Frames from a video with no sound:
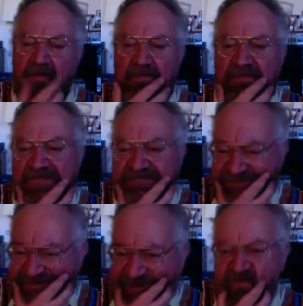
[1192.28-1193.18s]

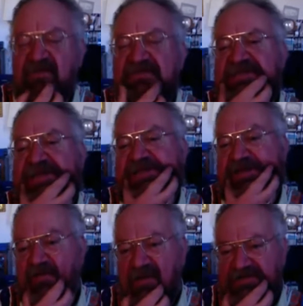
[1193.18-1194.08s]
mischievous
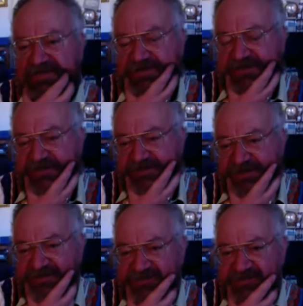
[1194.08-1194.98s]
undergraduate who
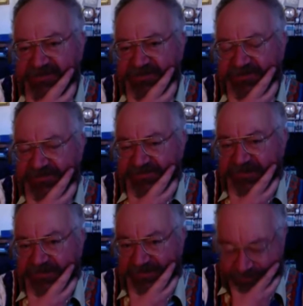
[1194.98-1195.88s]
was
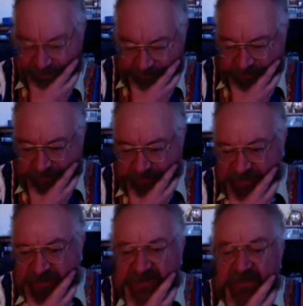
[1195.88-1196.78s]

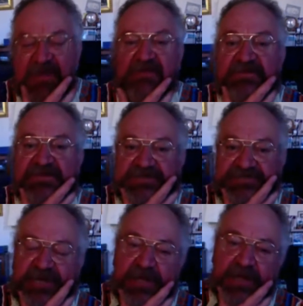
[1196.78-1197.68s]
just about to finish
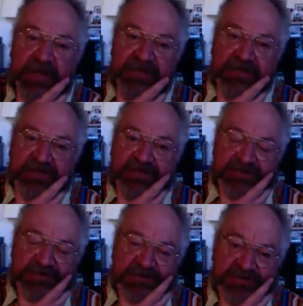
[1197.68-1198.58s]
her
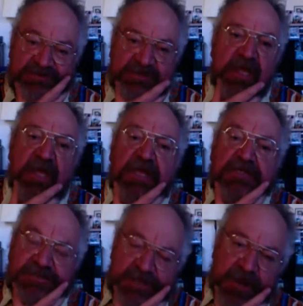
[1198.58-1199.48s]
undergraduate course,
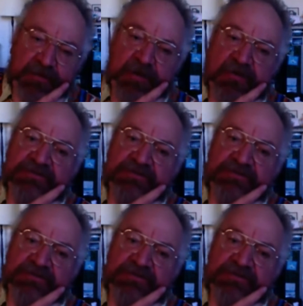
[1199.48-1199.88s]
to go on